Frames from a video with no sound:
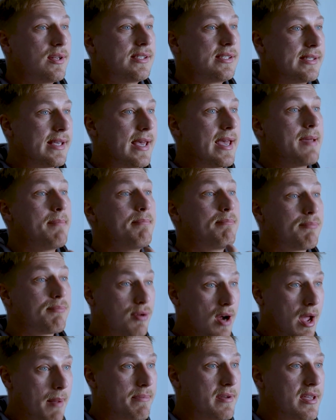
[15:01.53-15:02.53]
would say
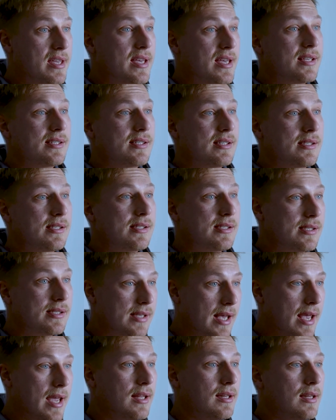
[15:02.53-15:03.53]
Preppy is
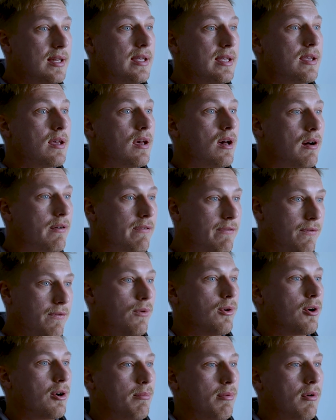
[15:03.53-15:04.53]
insanely
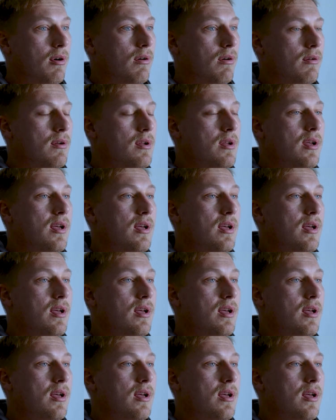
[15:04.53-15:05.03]
affordable.